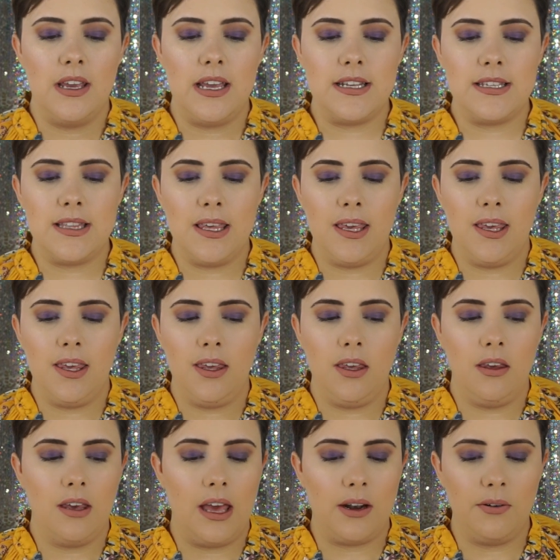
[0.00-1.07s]
It's
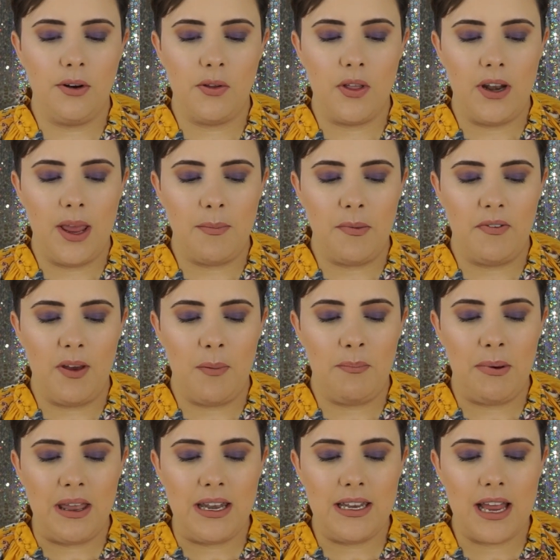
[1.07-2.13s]
the, I don't know the name of
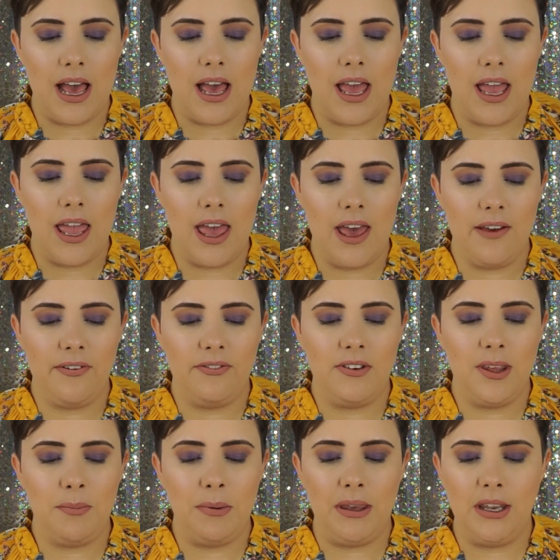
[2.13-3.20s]
it, Ben Nye
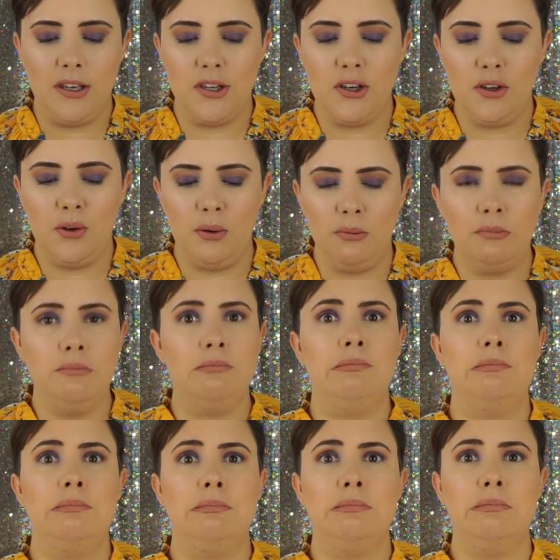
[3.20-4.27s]

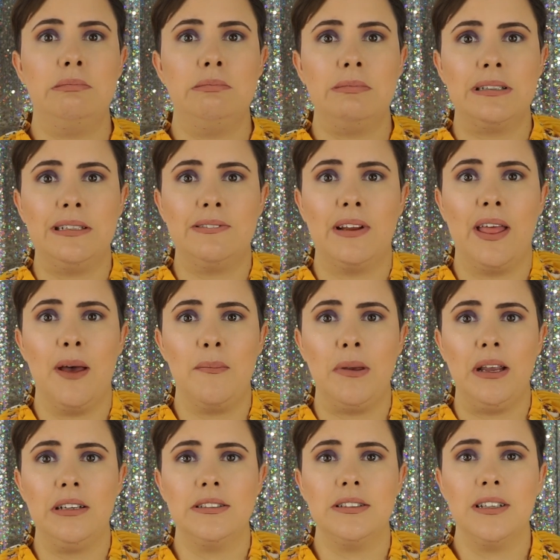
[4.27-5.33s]
FDB2, whatever that
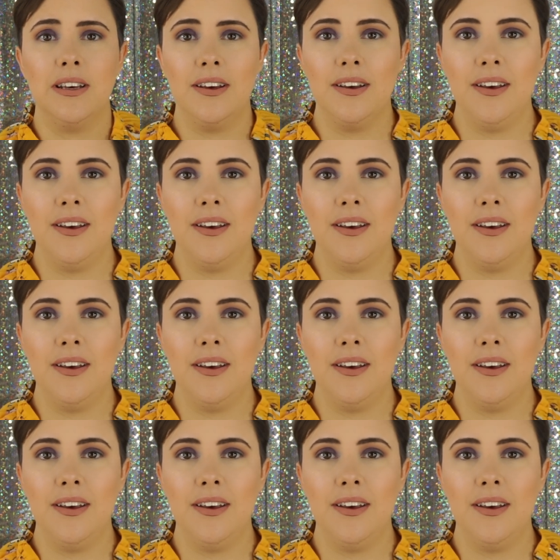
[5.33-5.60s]
means.